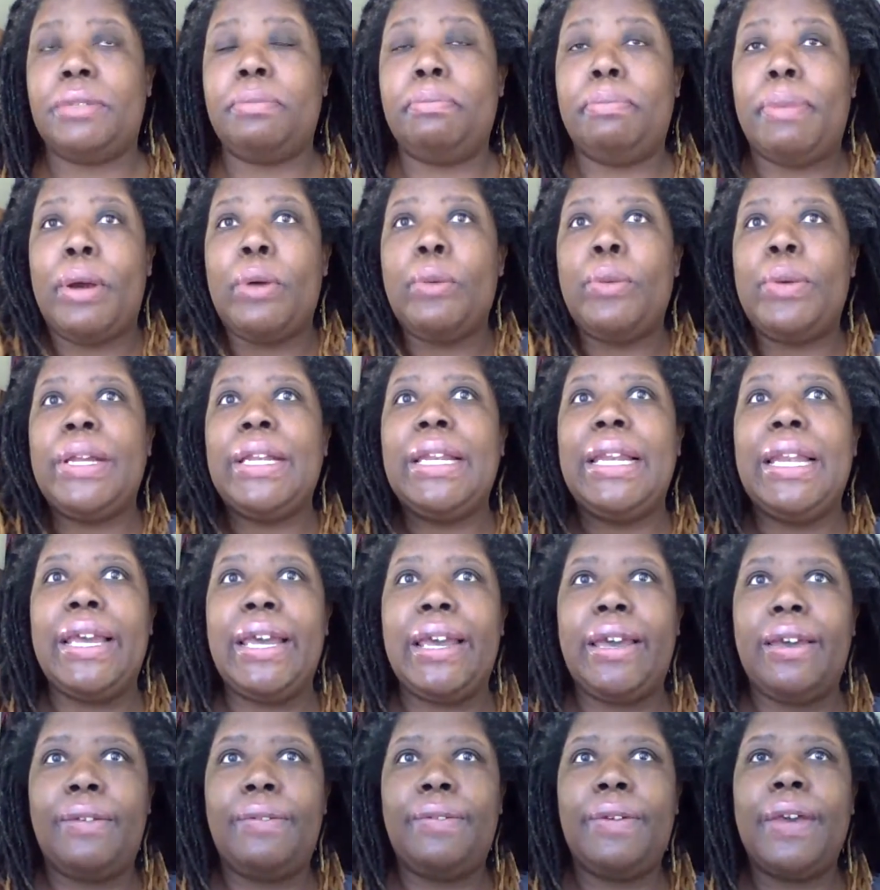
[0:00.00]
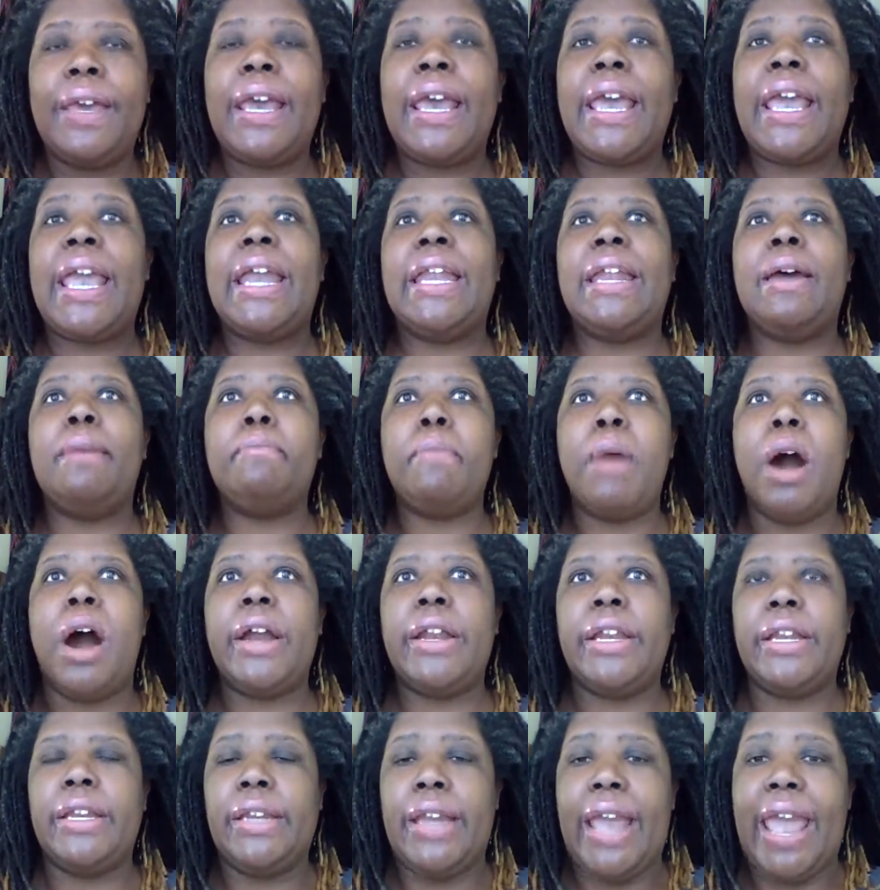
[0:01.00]
But we live in a
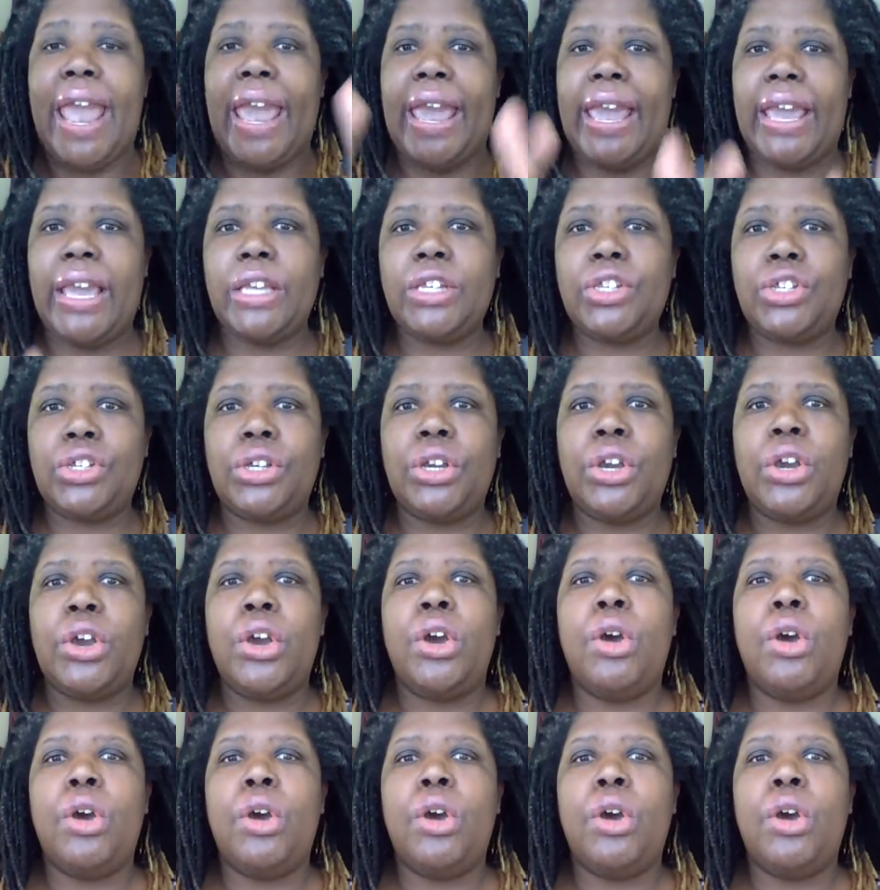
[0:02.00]
modern age